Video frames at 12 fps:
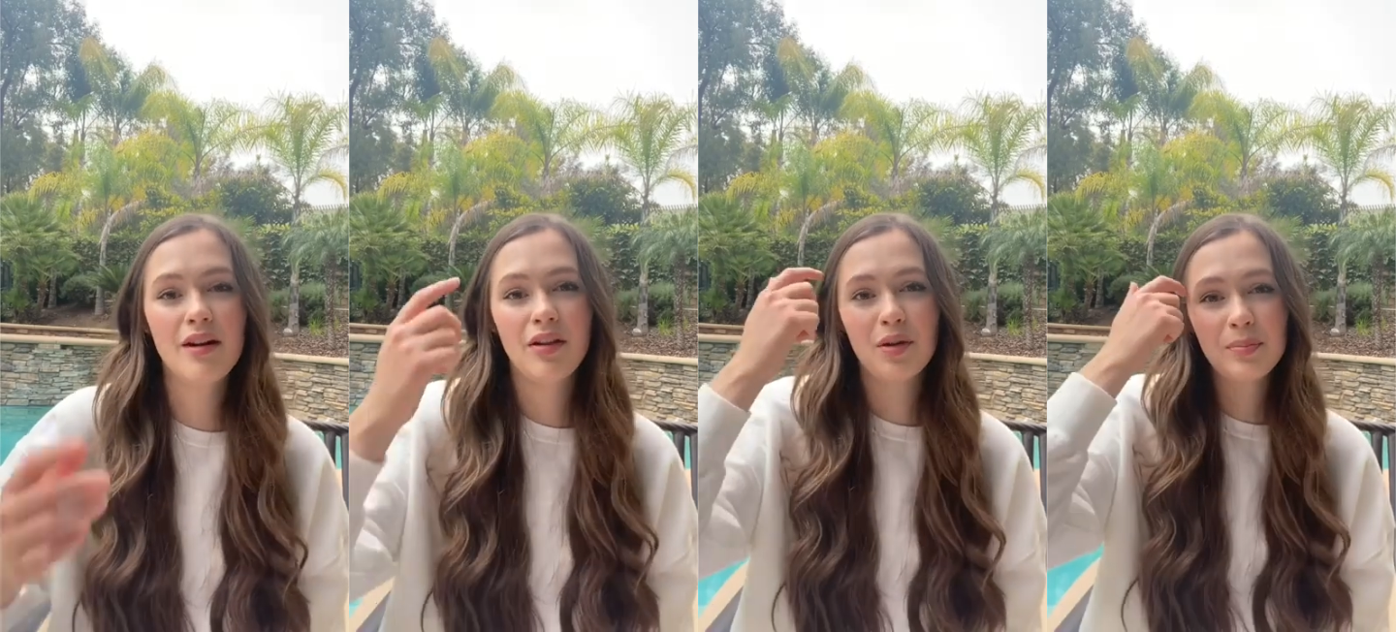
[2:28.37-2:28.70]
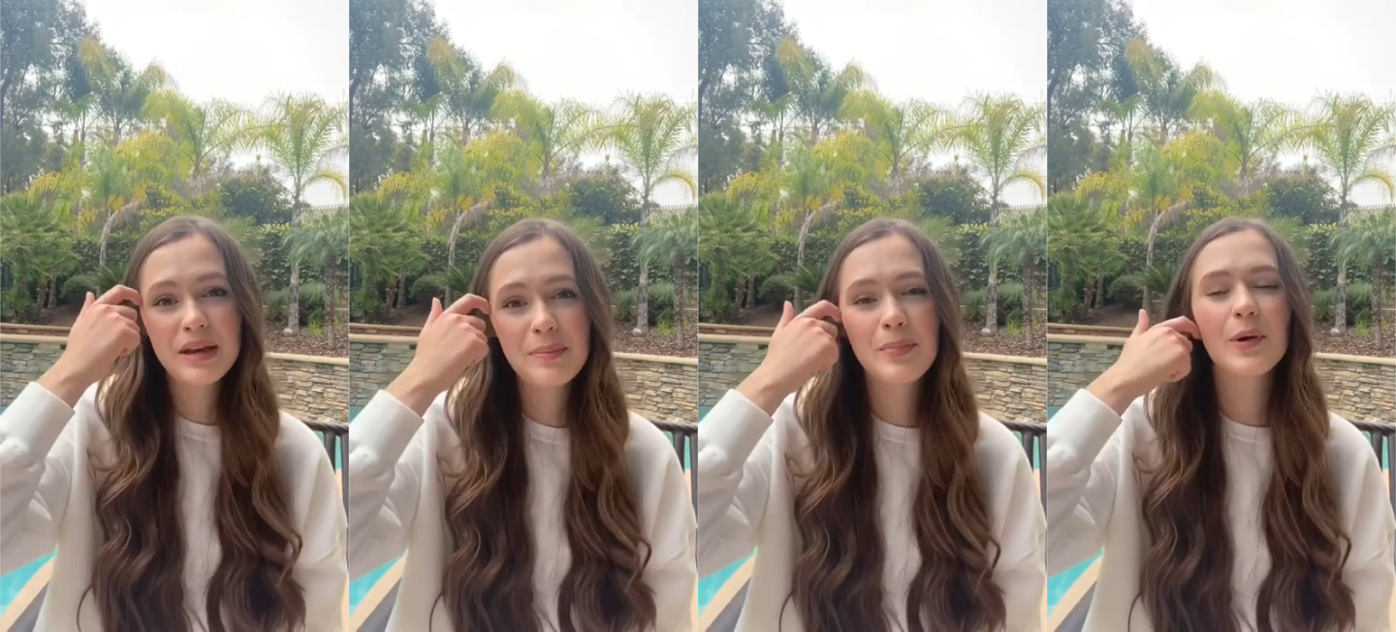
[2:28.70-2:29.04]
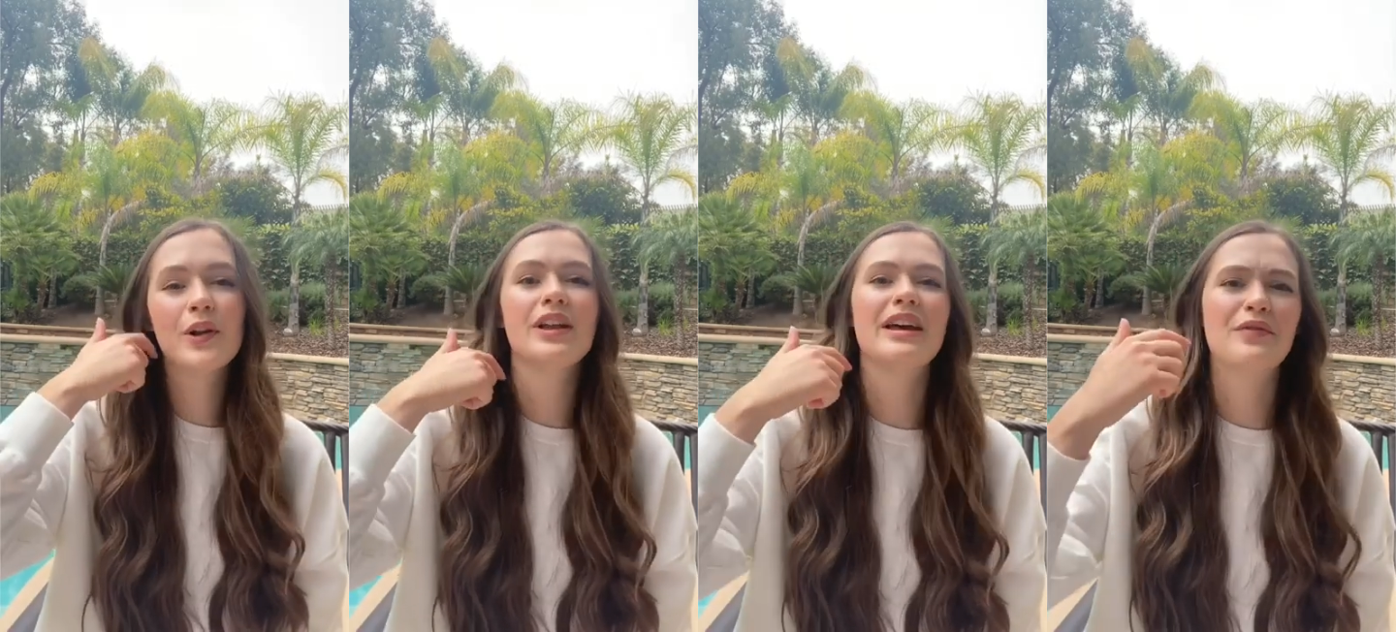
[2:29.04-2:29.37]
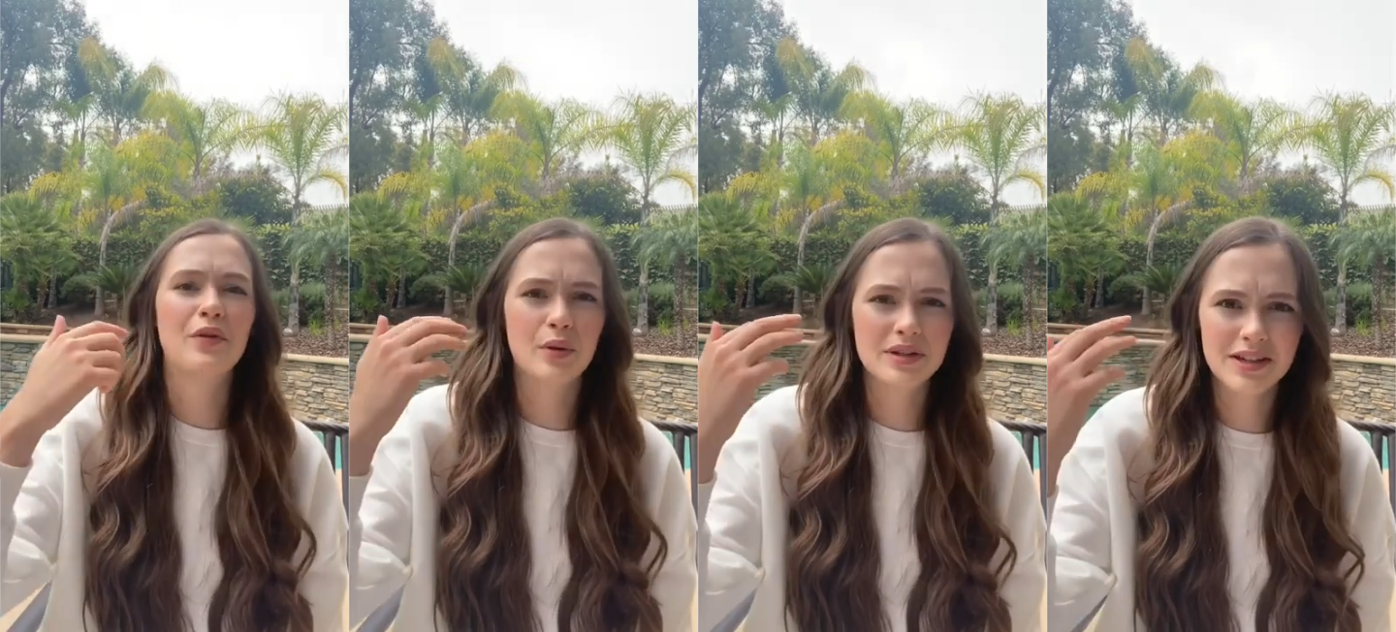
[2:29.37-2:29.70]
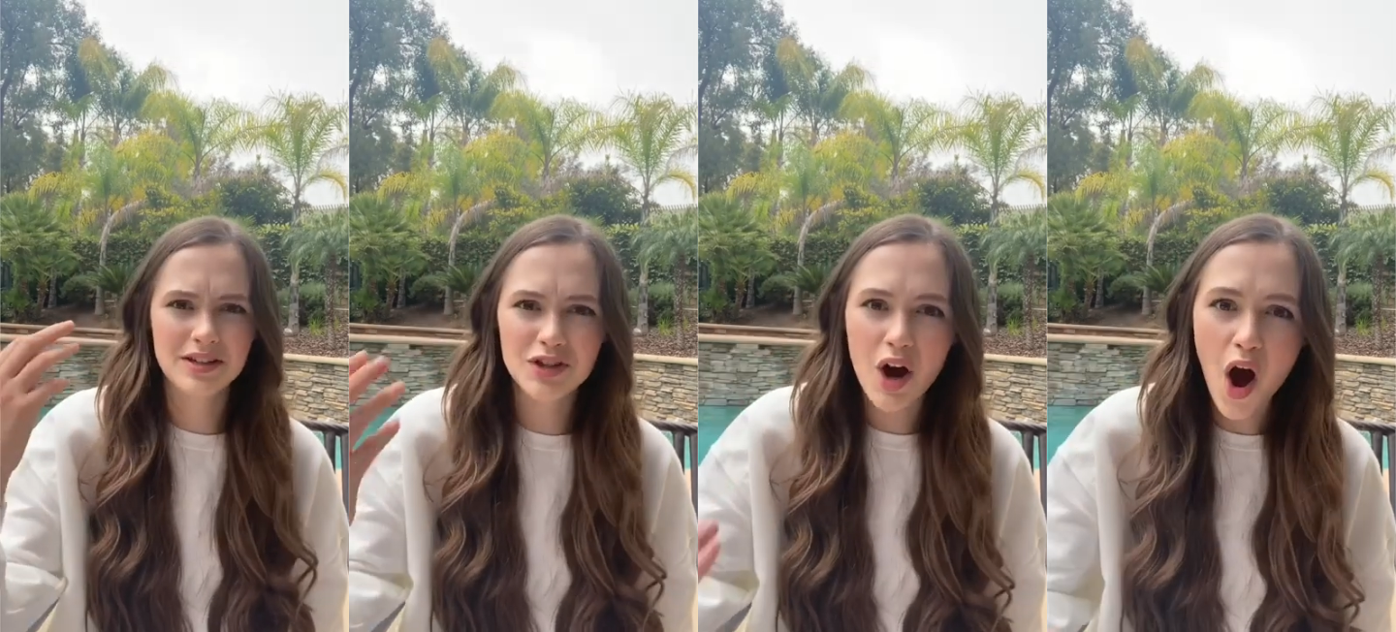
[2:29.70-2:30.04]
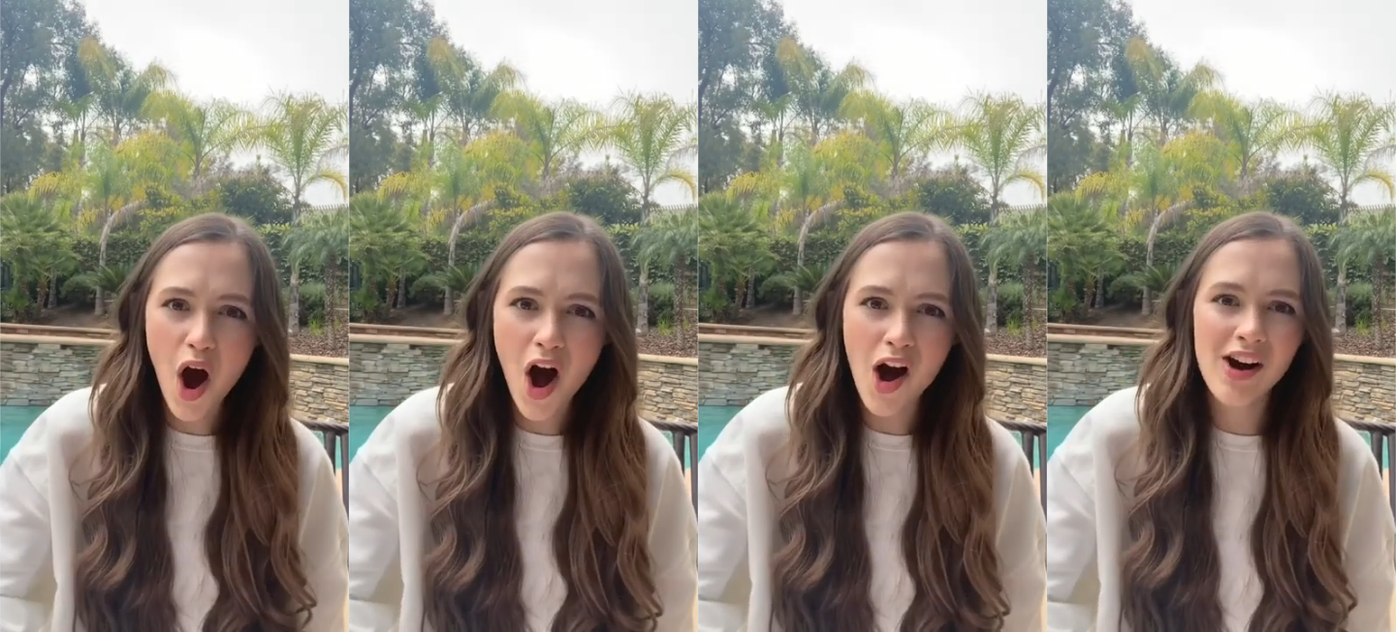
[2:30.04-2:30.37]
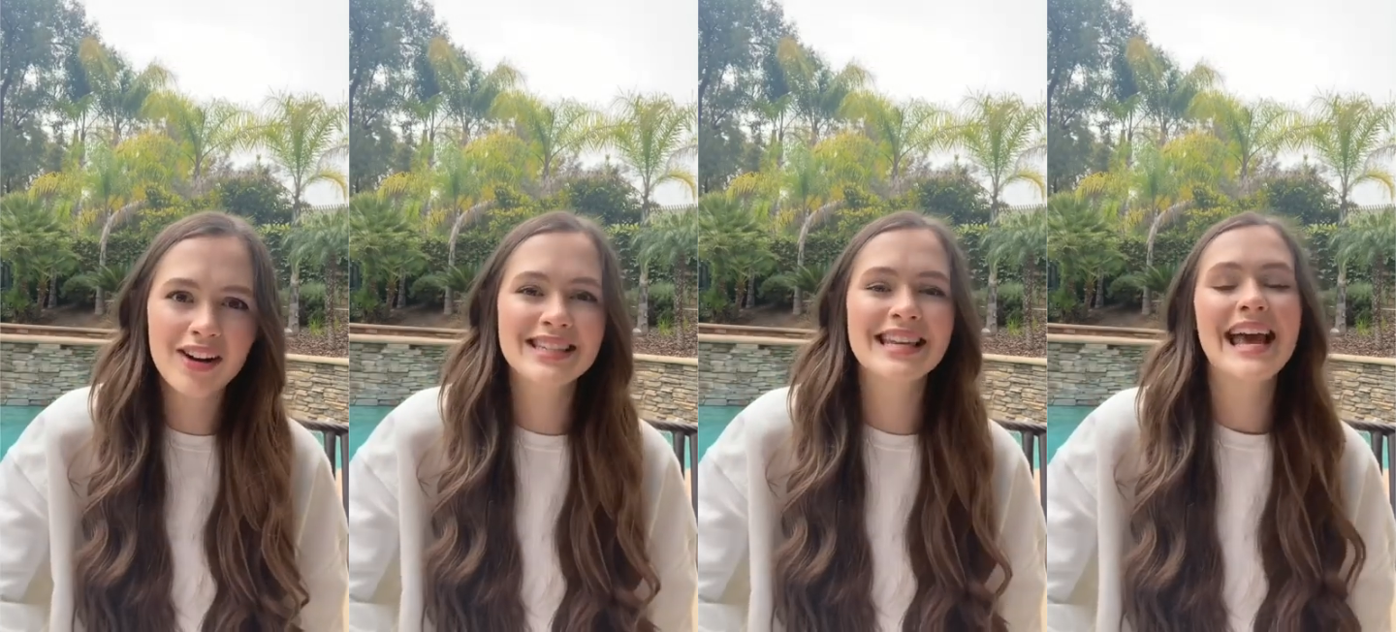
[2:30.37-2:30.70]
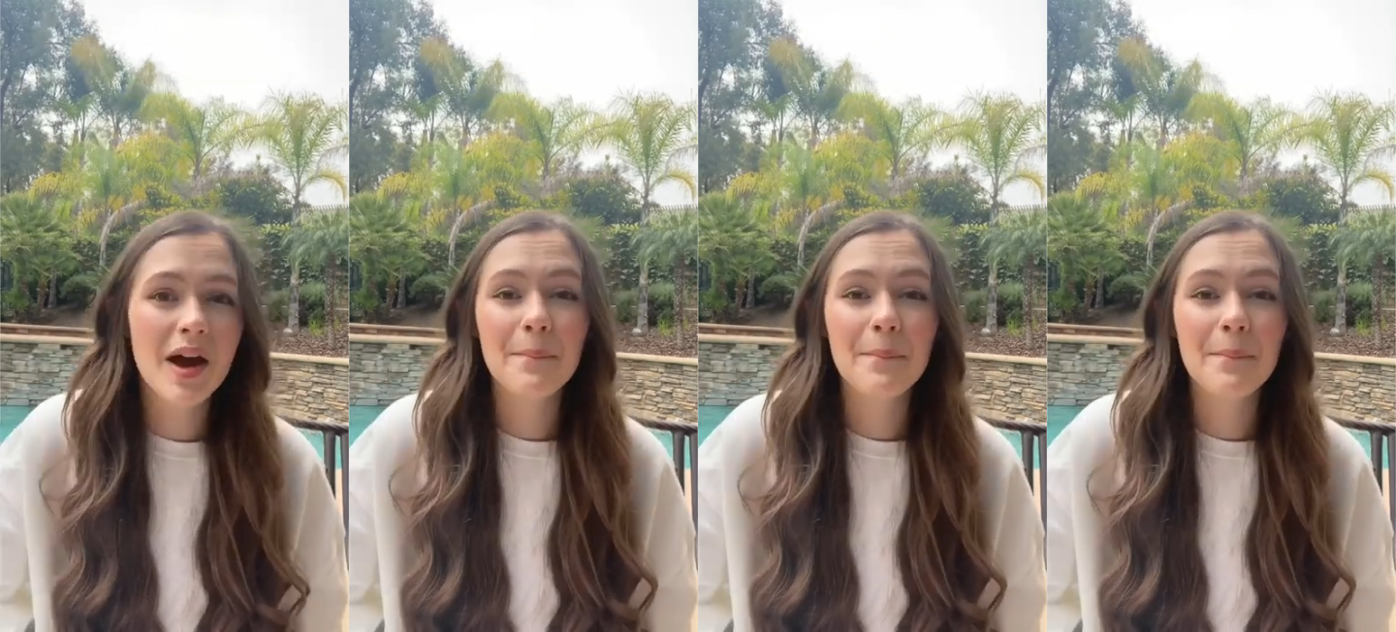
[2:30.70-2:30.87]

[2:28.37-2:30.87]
all the people and of course the dogs.